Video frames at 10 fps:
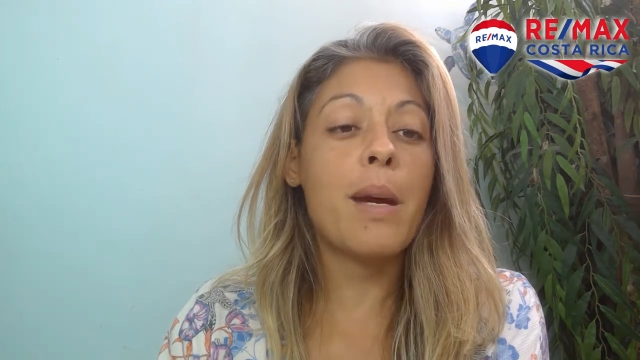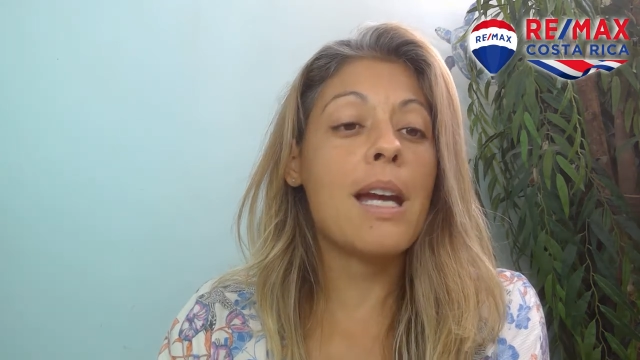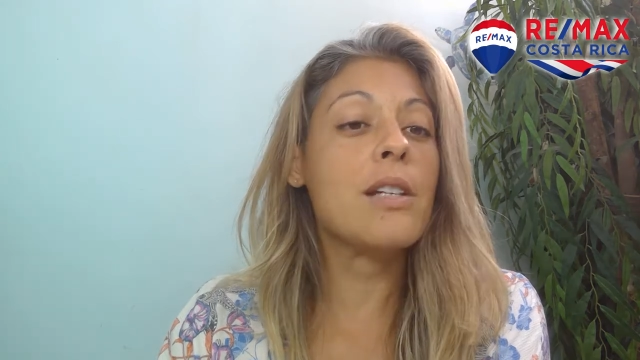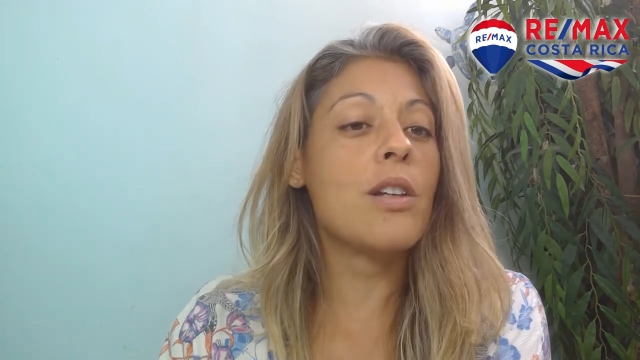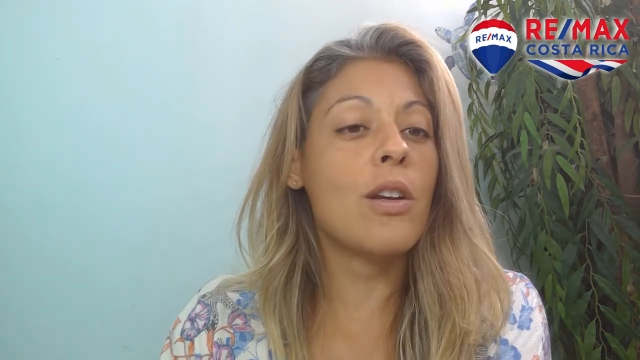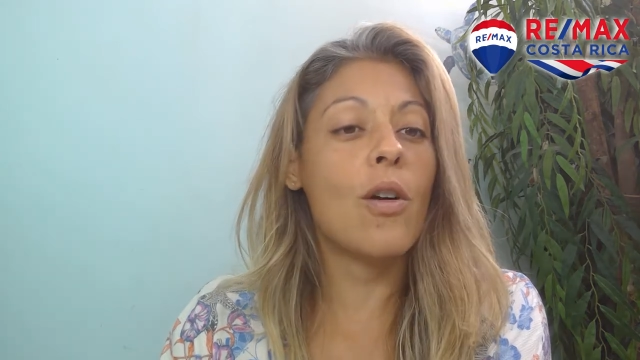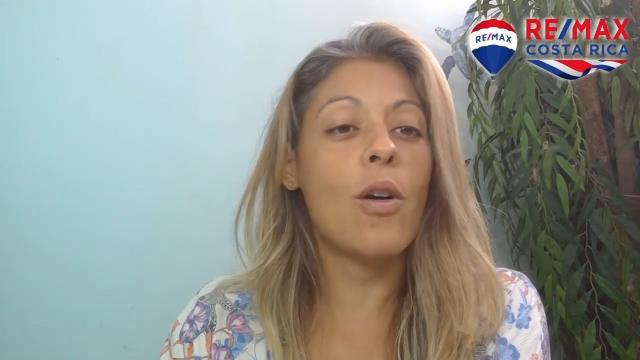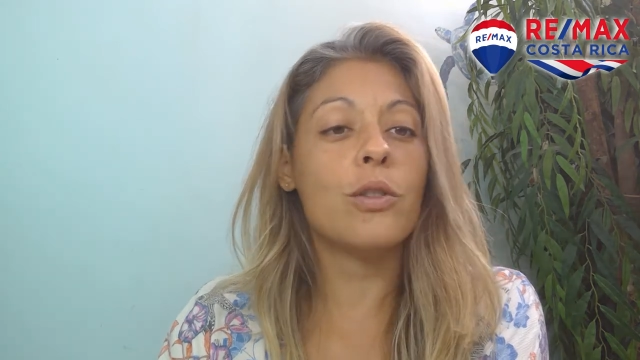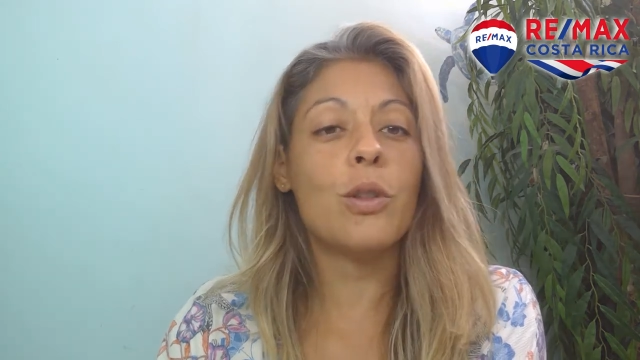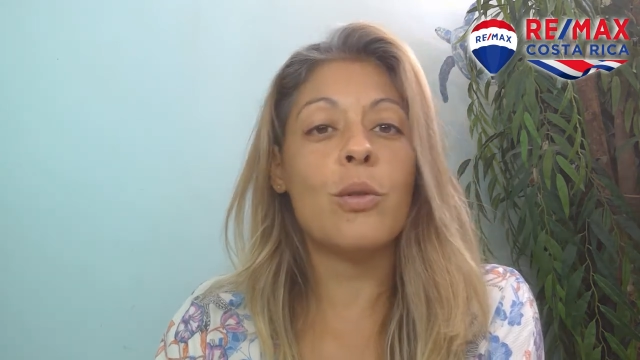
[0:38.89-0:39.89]
page and
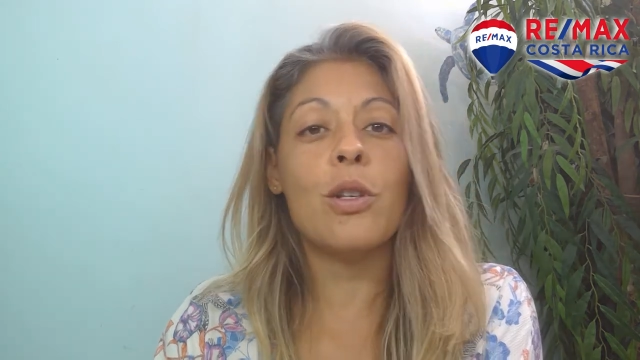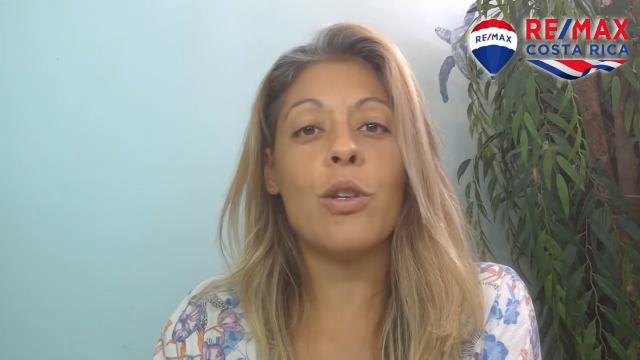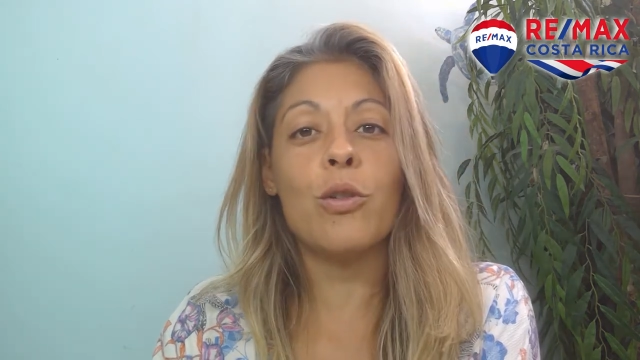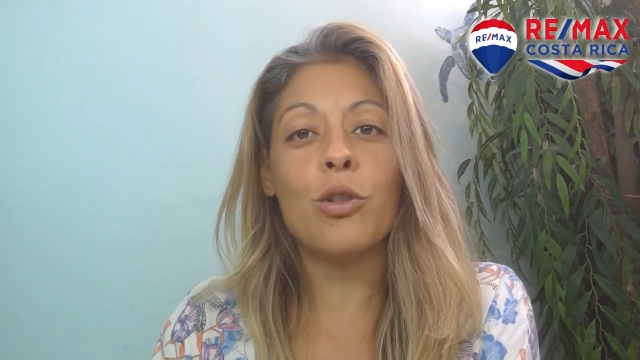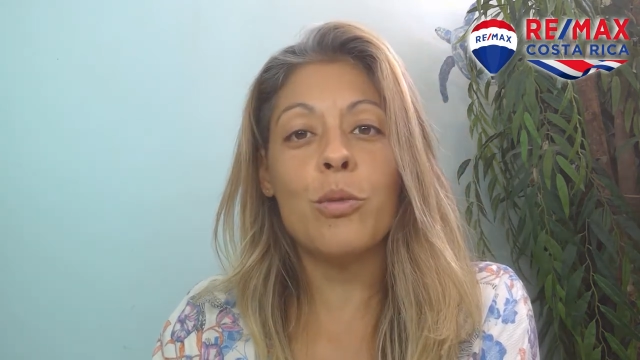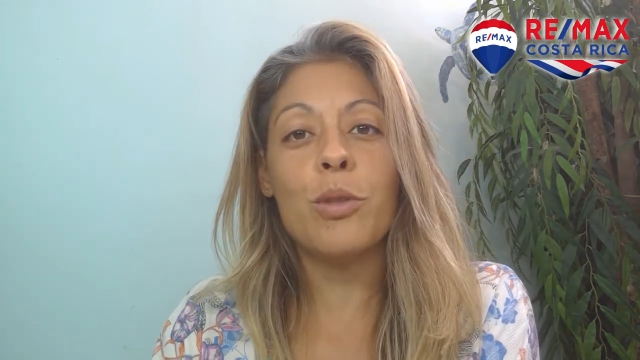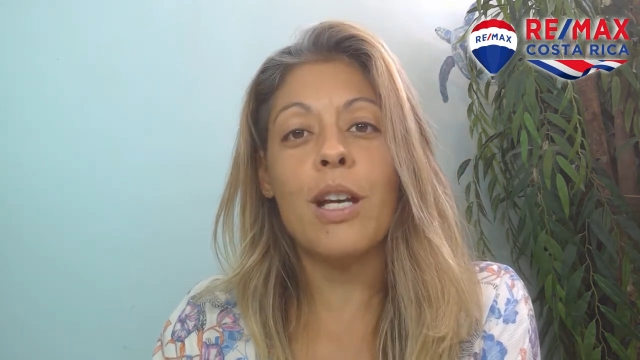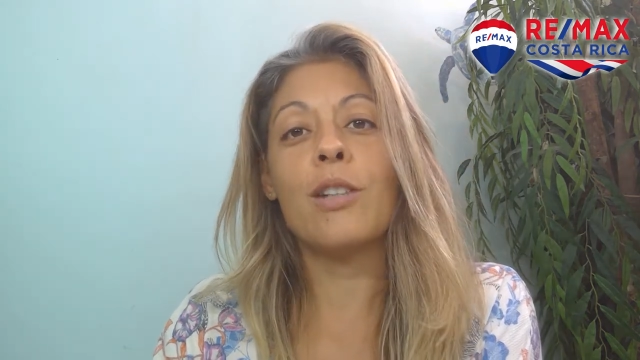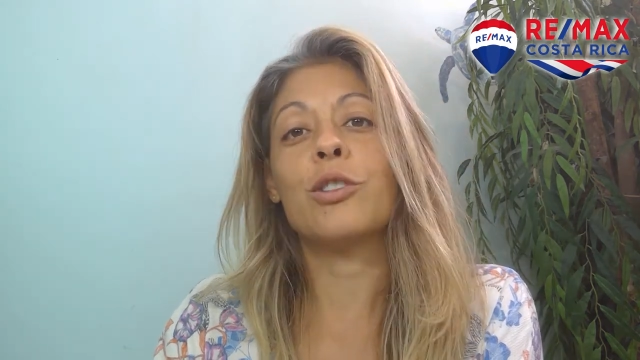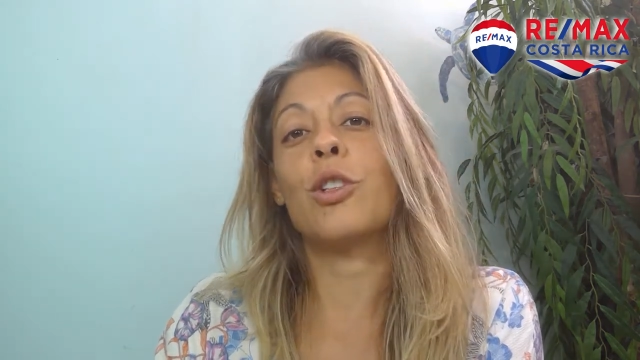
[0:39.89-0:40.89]
also the YouTube
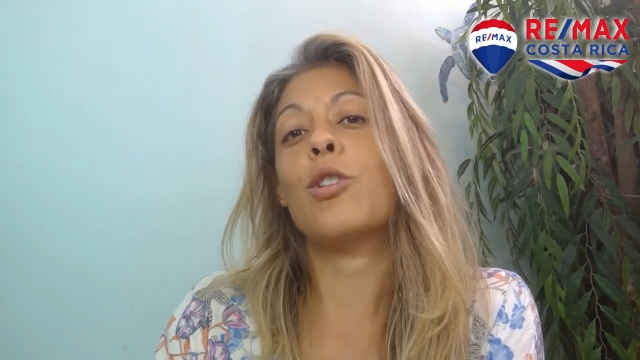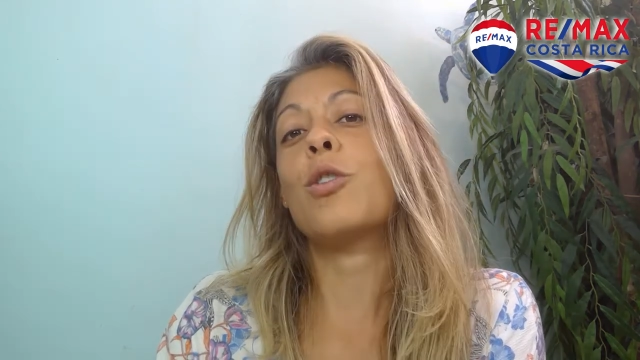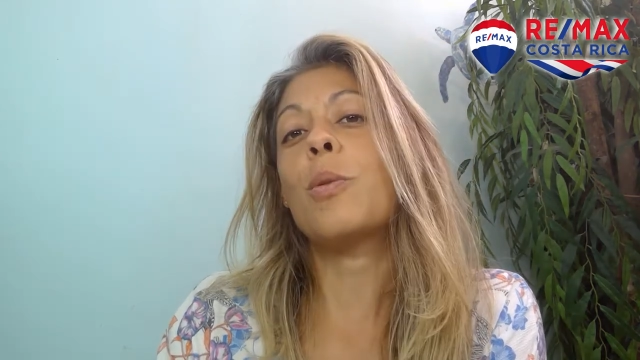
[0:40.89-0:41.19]
channel so you